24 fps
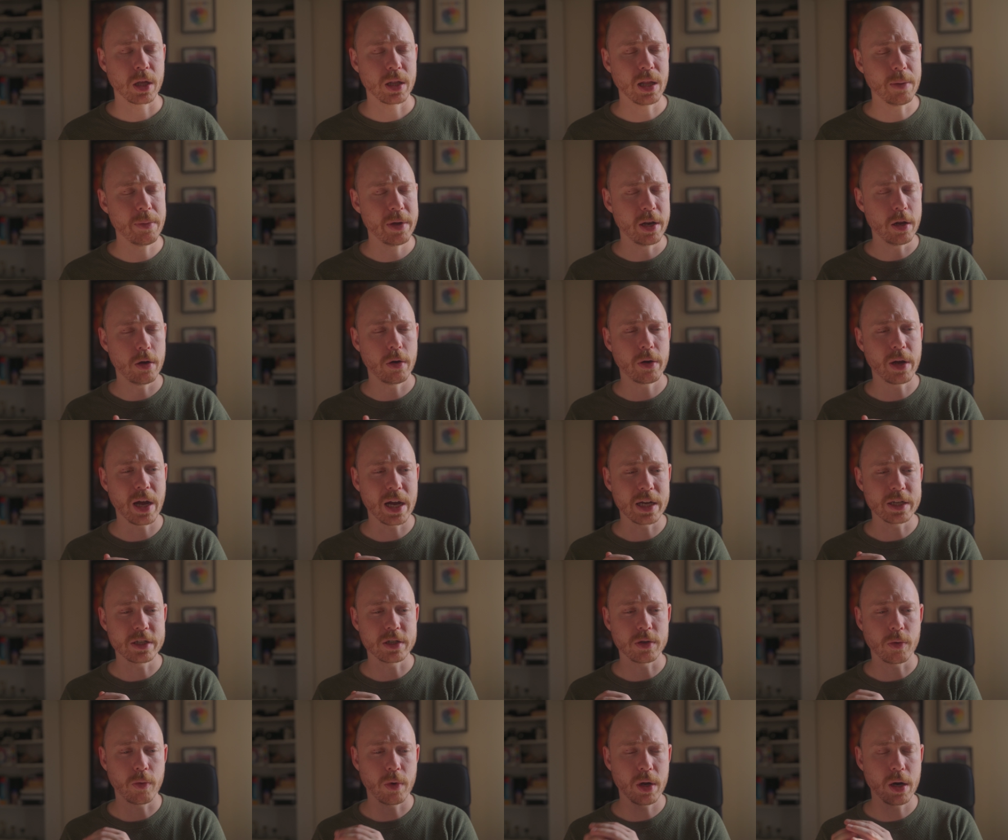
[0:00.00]
let me know,
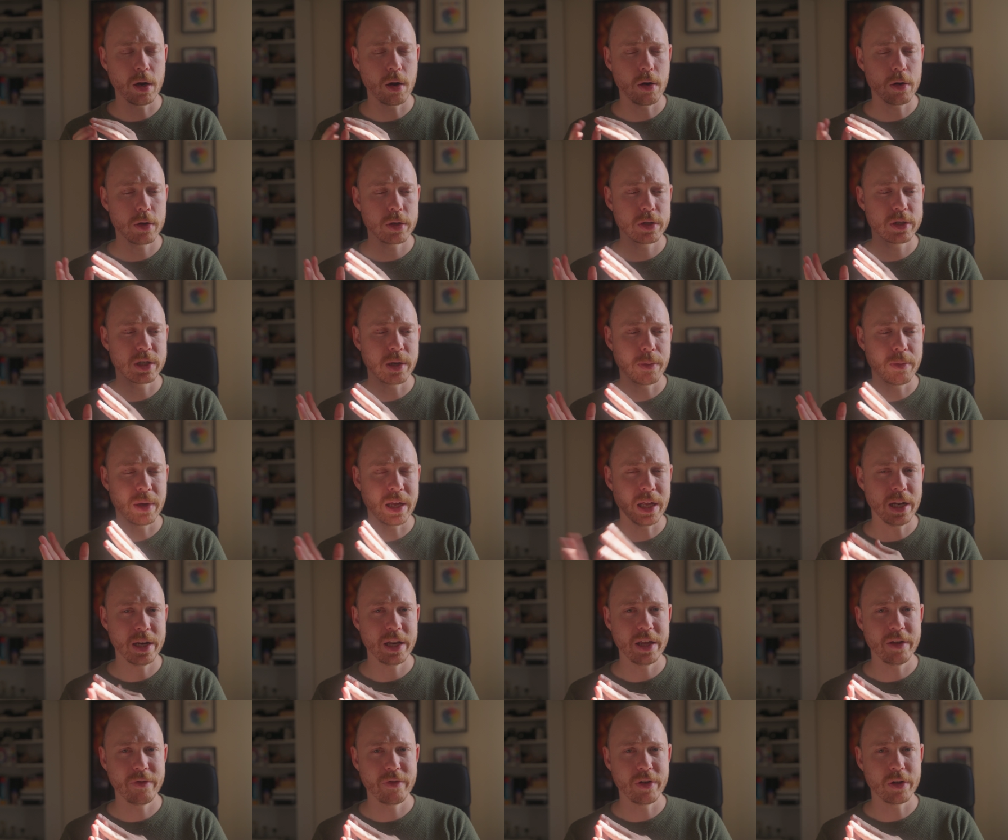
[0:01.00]
guys, what are some
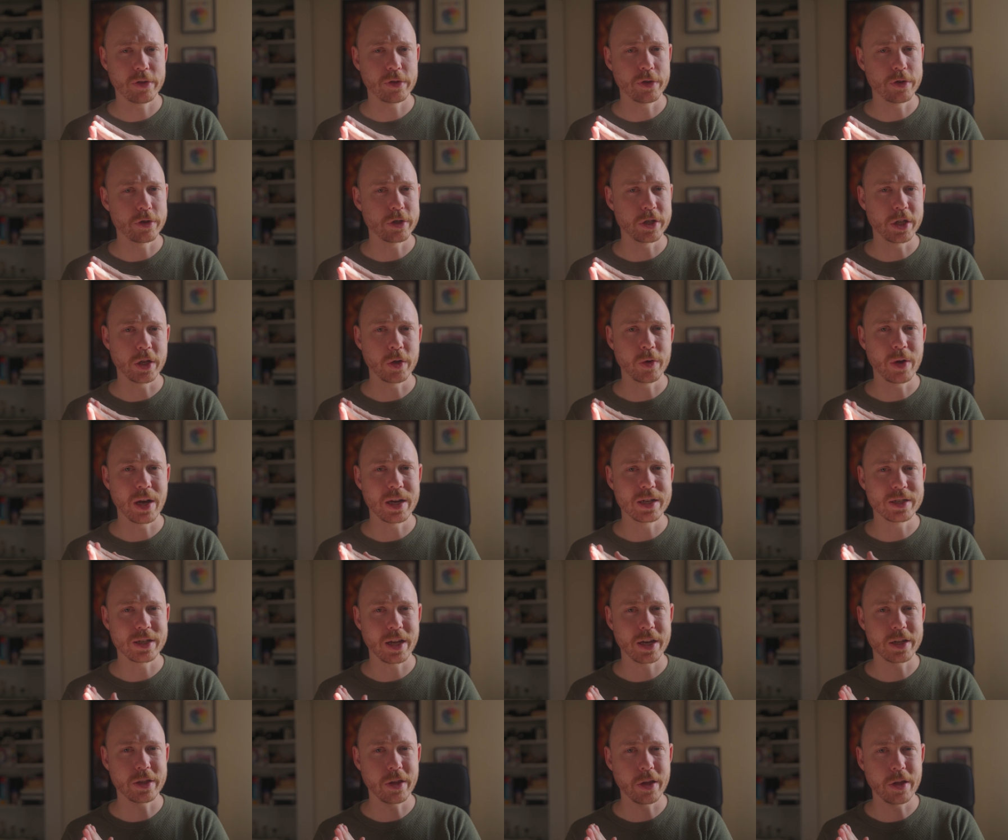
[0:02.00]
ND filters you
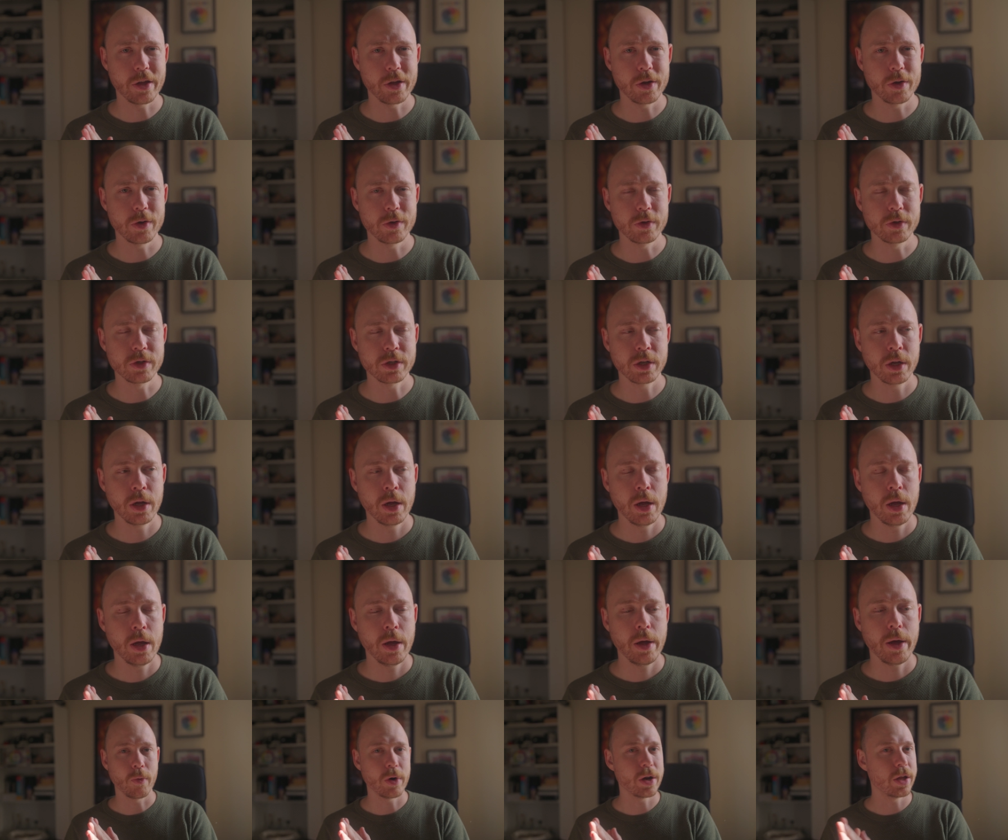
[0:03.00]
guys like to use?
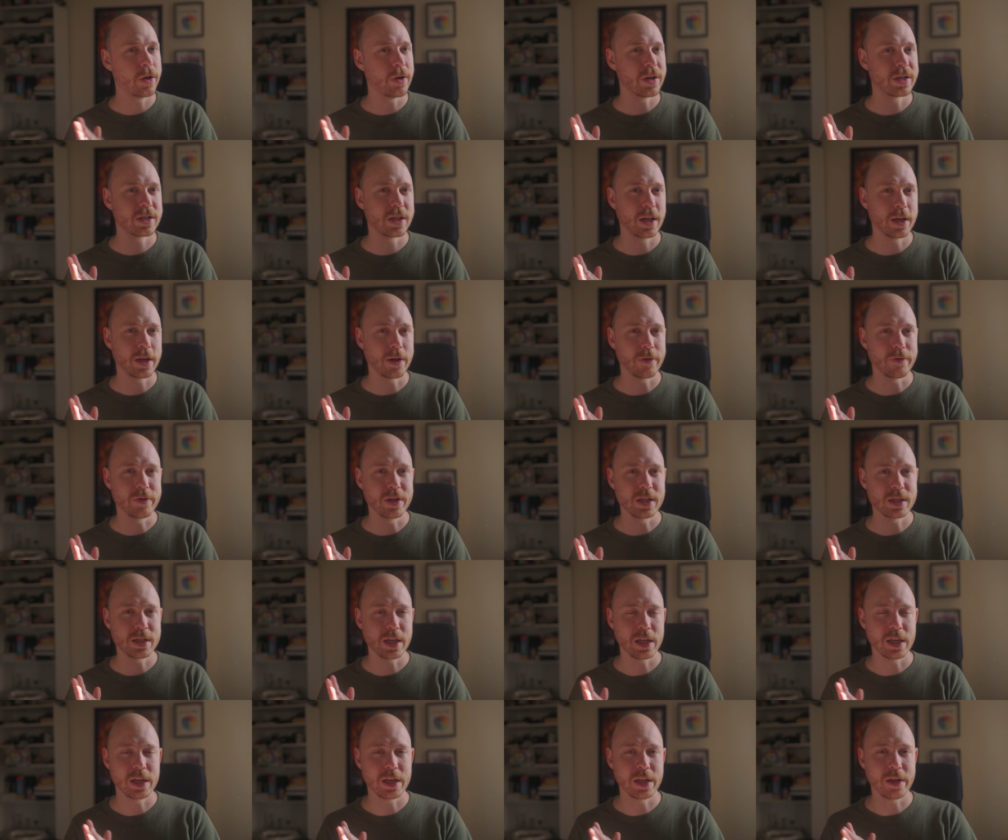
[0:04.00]
What do you guys think of
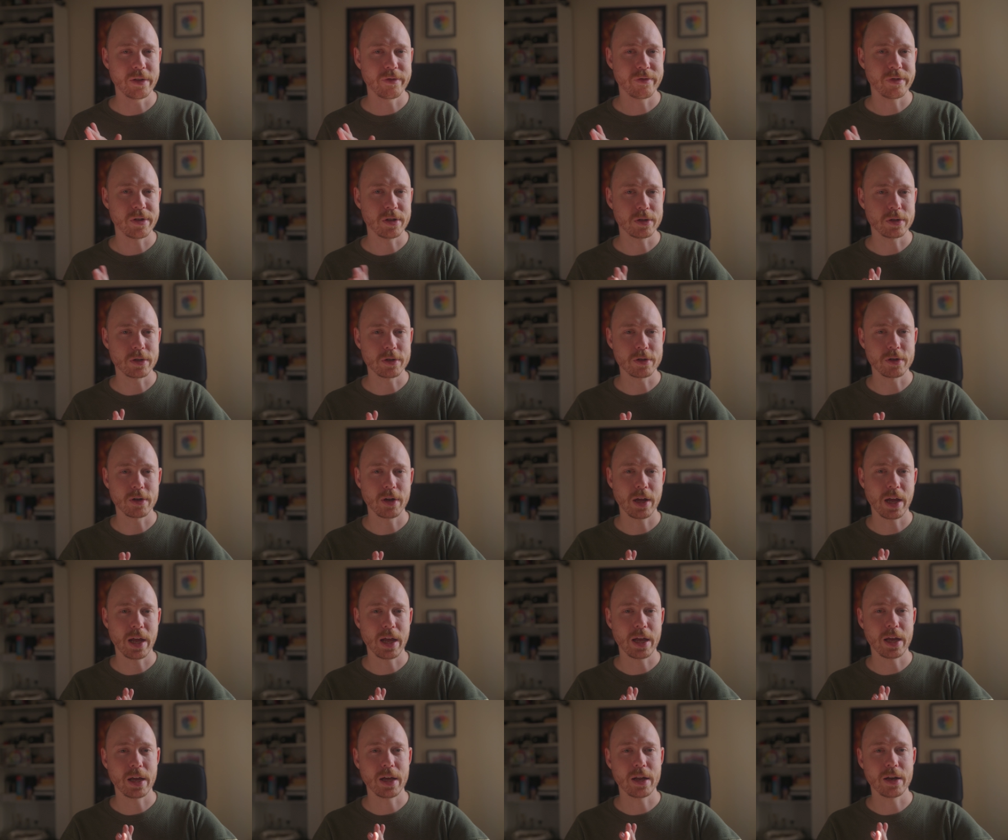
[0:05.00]
this ND filter?
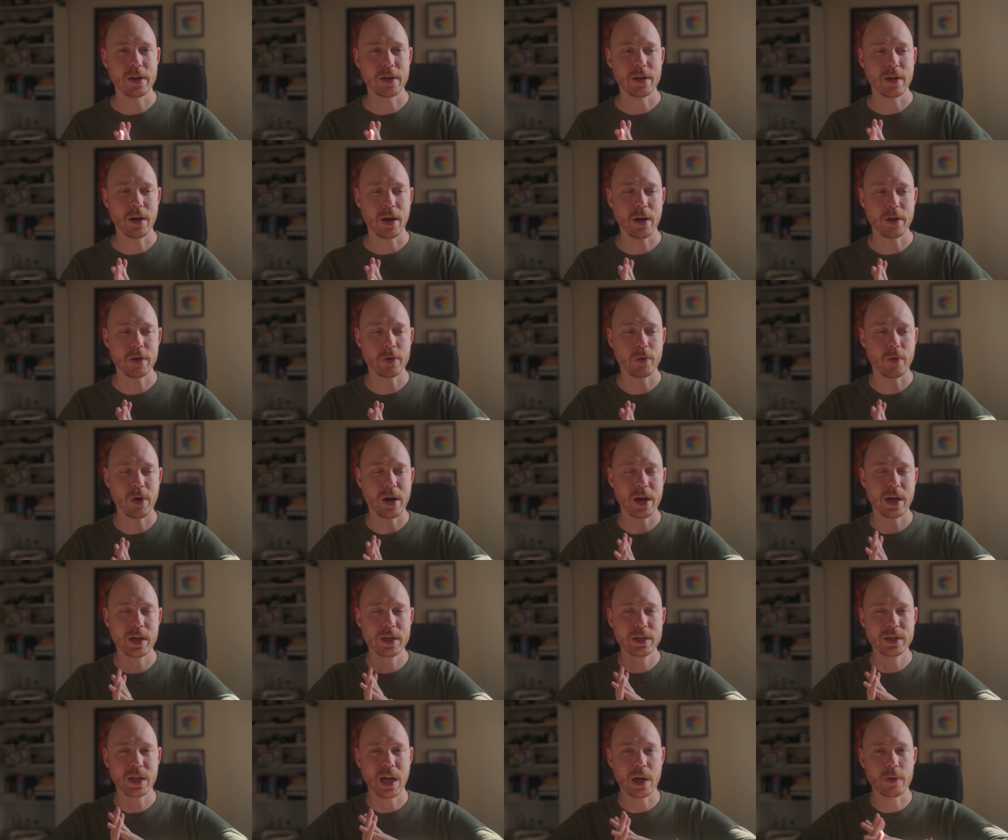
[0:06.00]
And
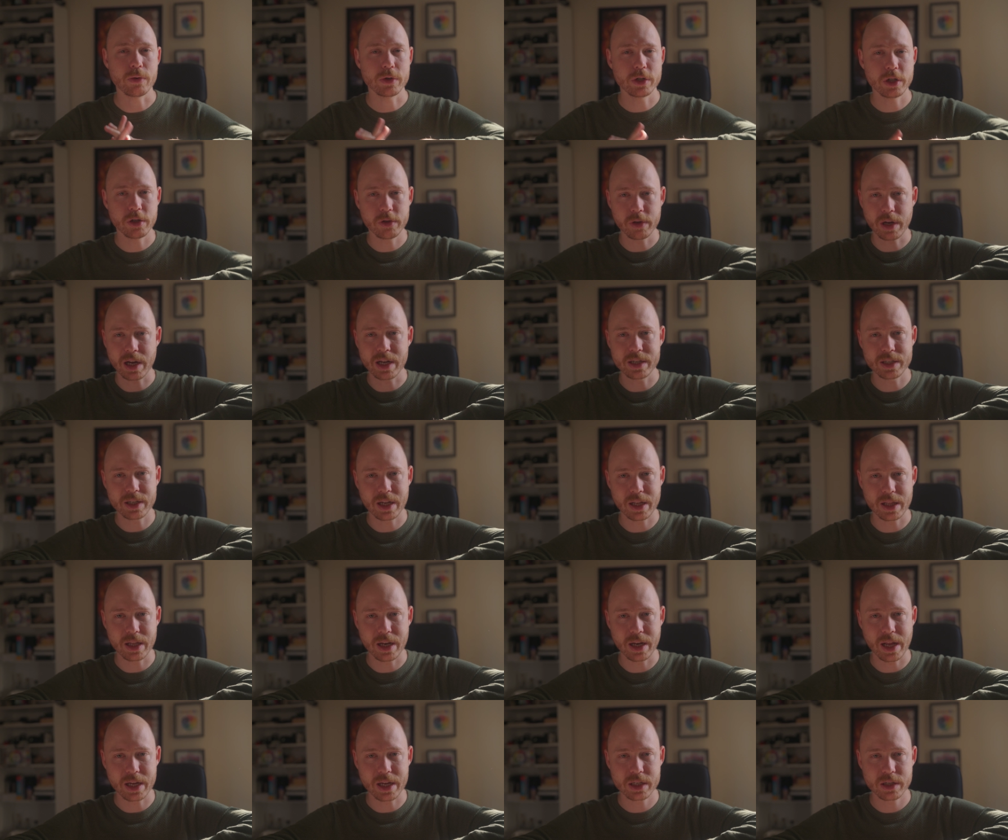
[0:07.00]
otherwise, I will see you guys
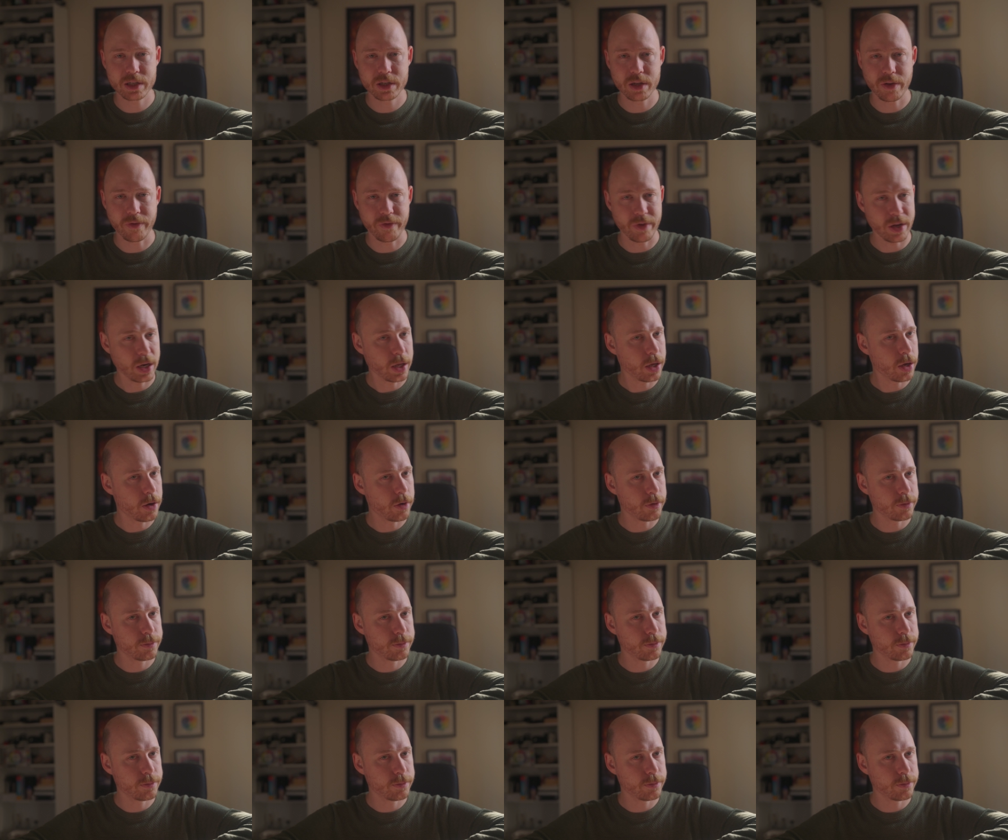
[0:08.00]
in the next video.